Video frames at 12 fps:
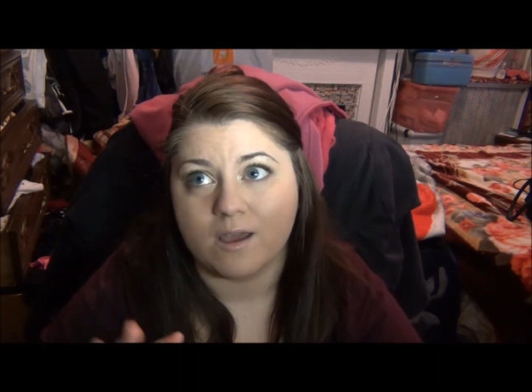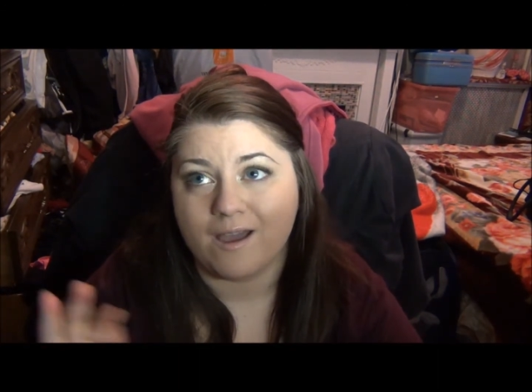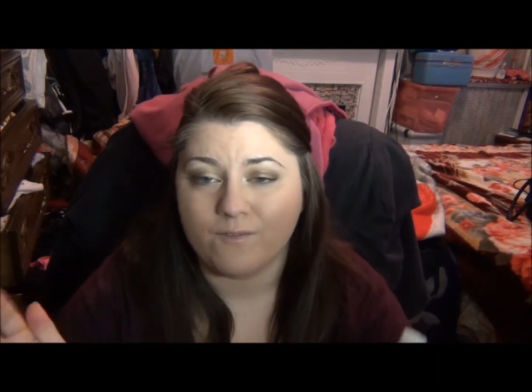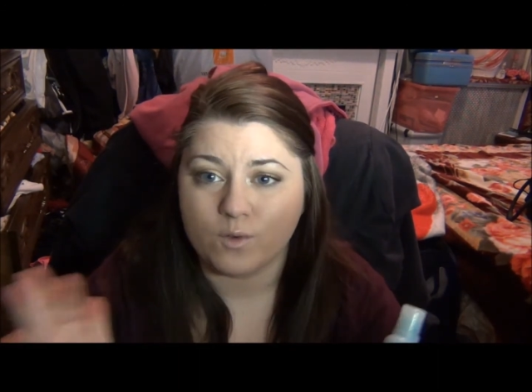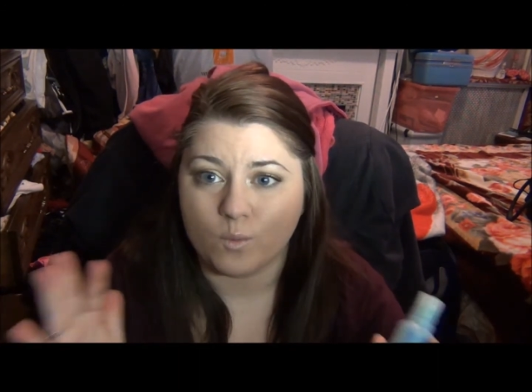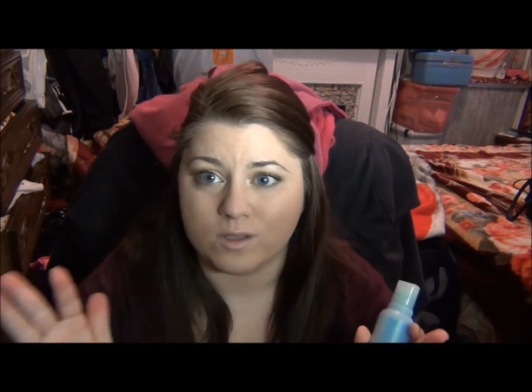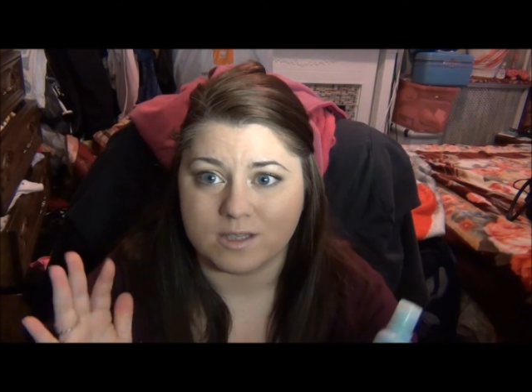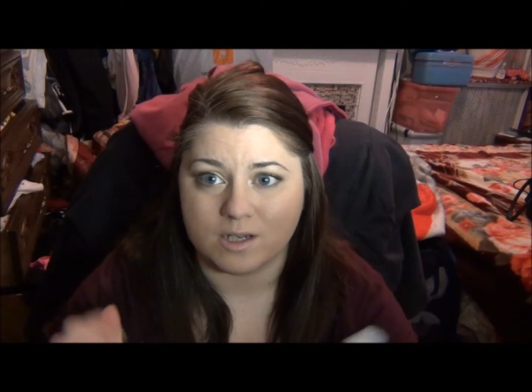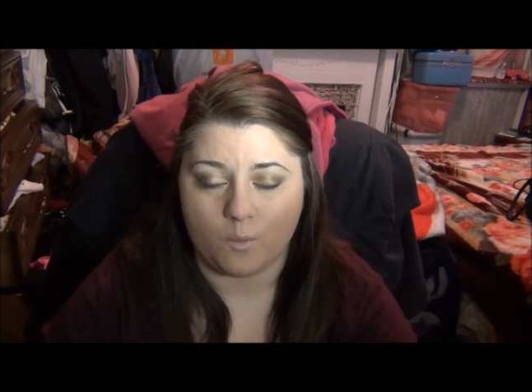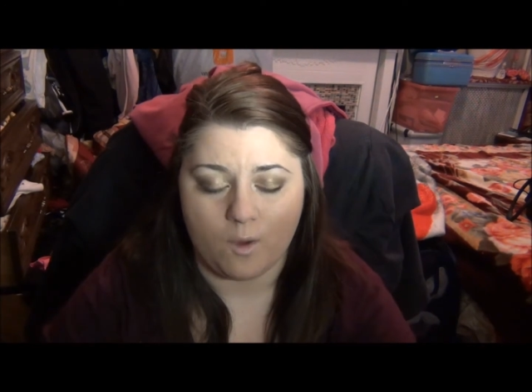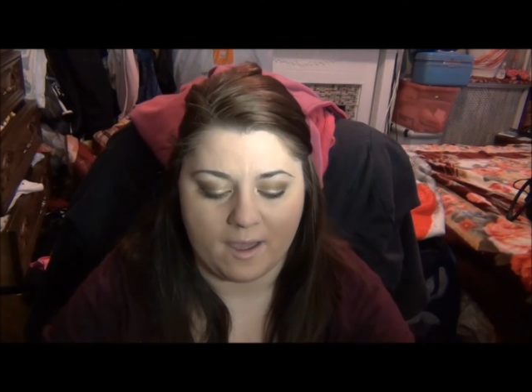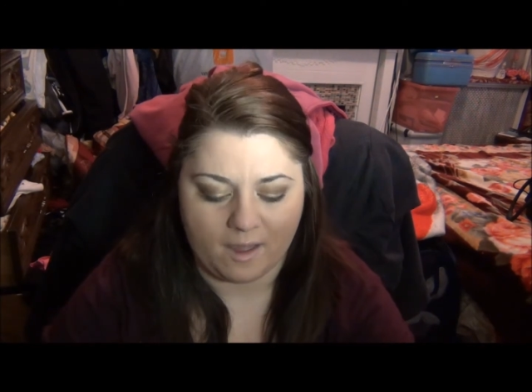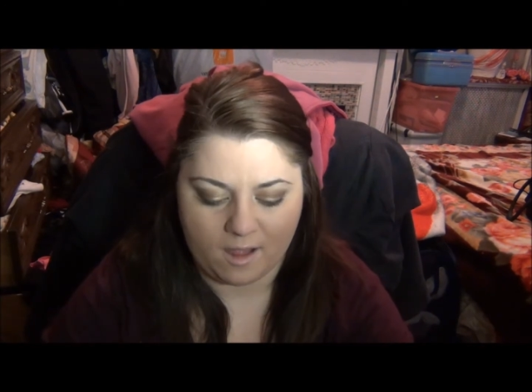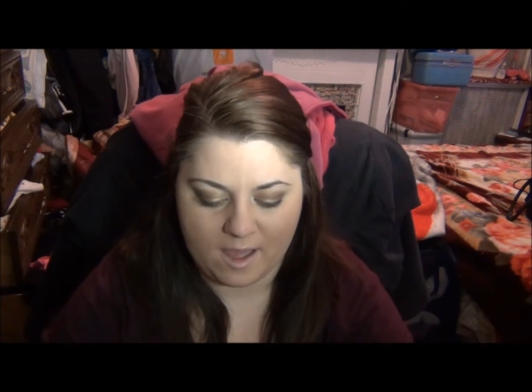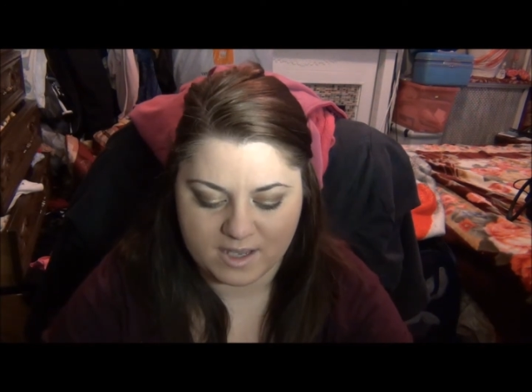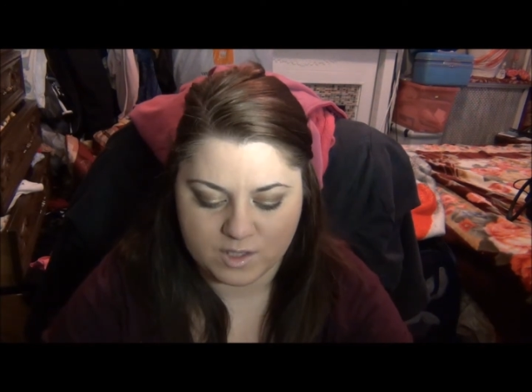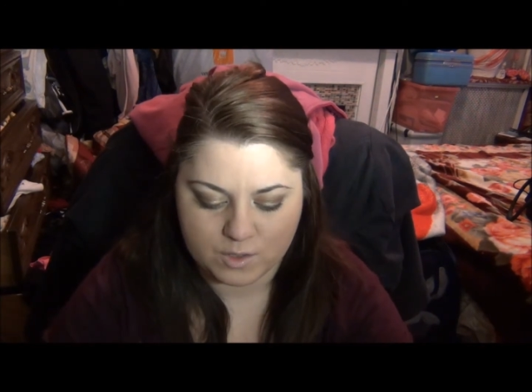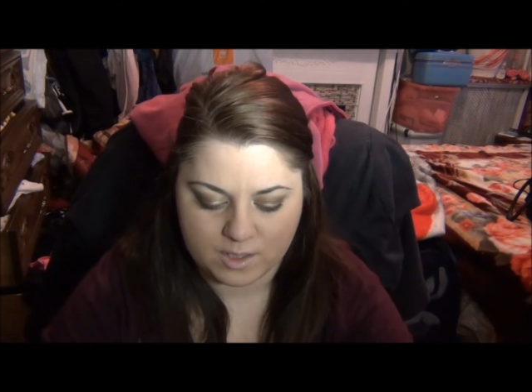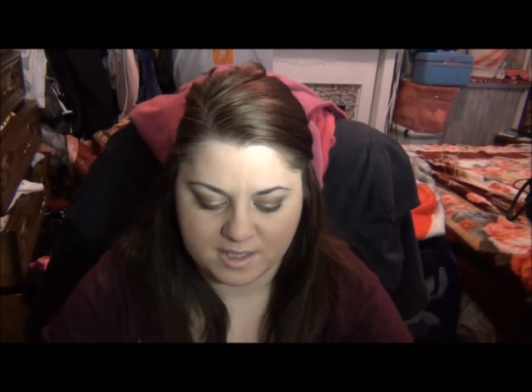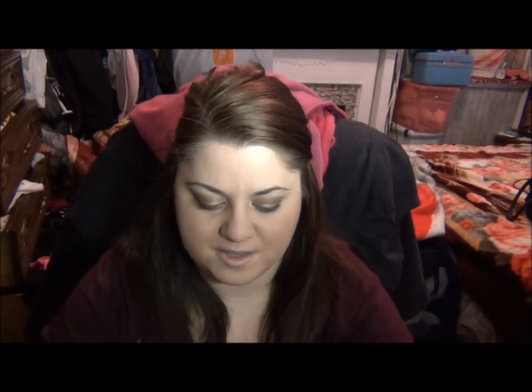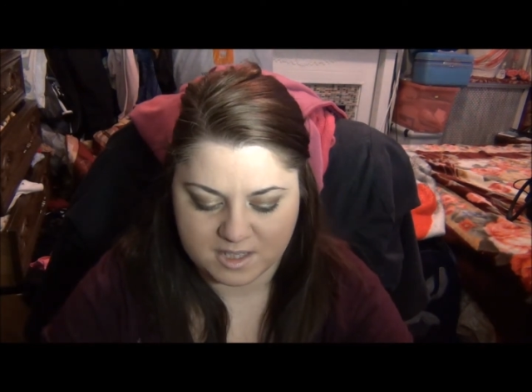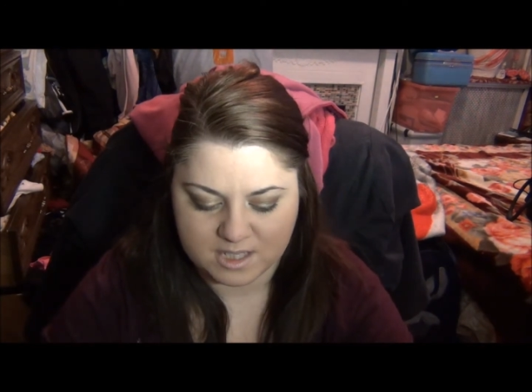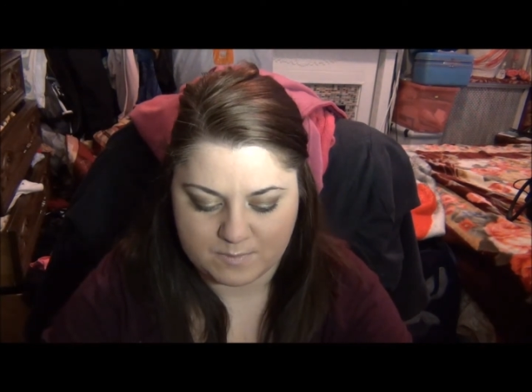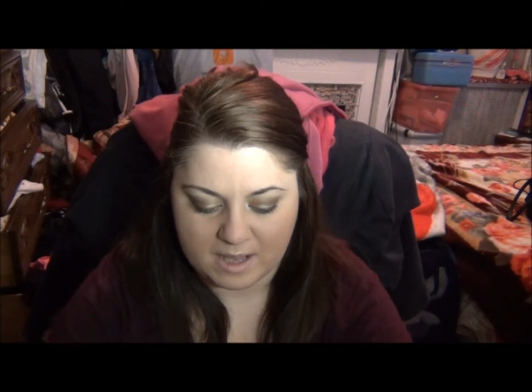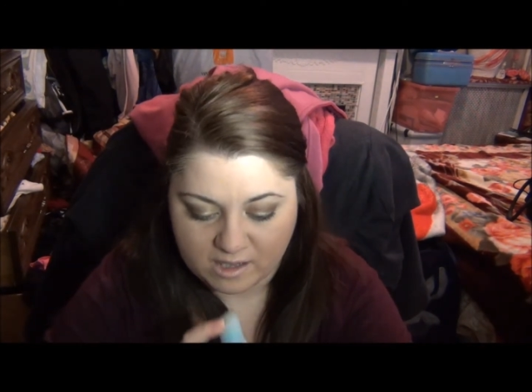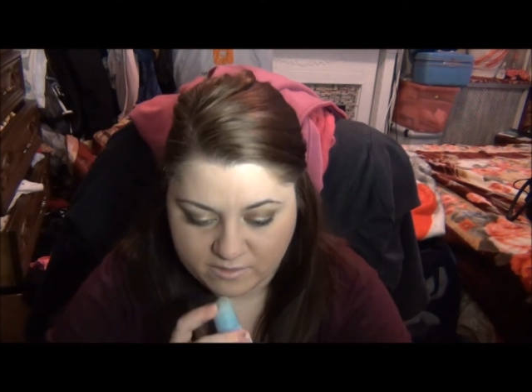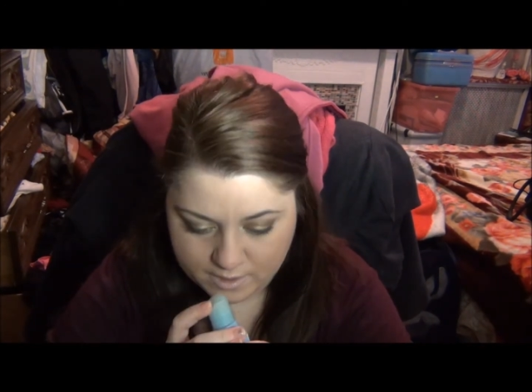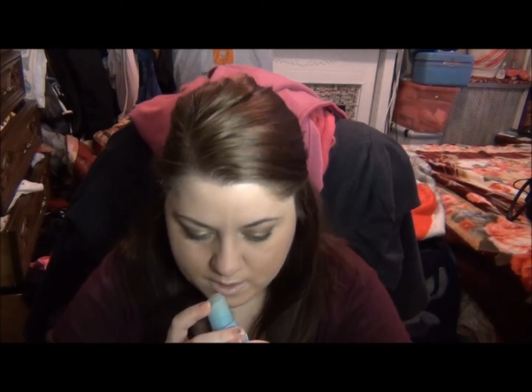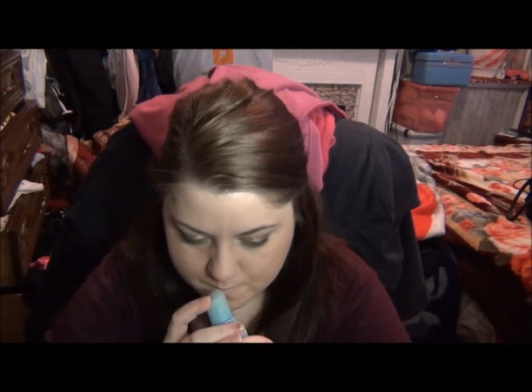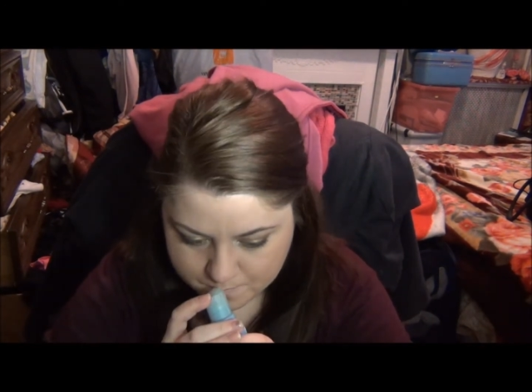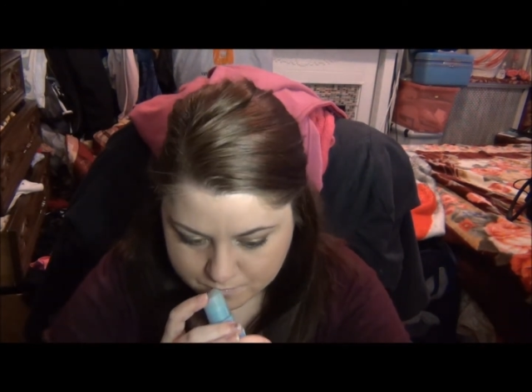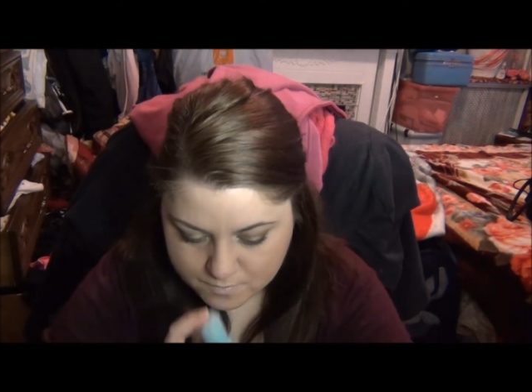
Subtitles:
every once in a while, I do like the smell of it.